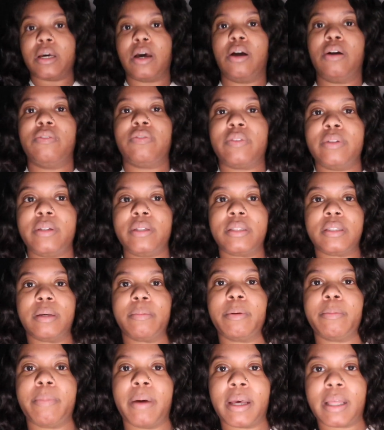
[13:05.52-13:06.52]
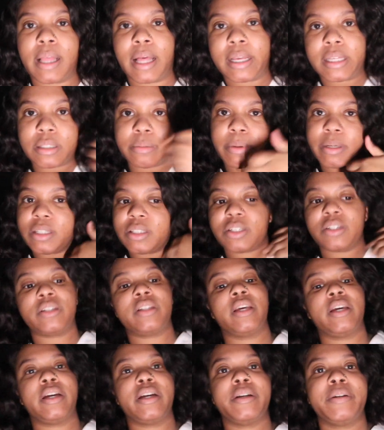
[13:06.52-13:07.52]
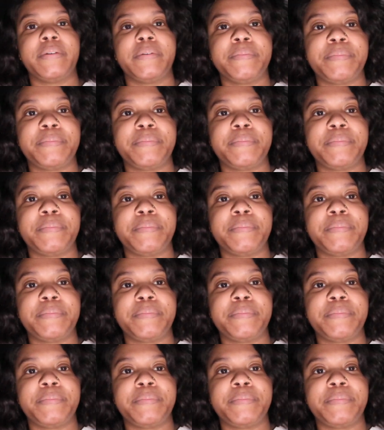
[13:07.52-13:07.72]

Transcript: Hopefully, some of my classmates are there.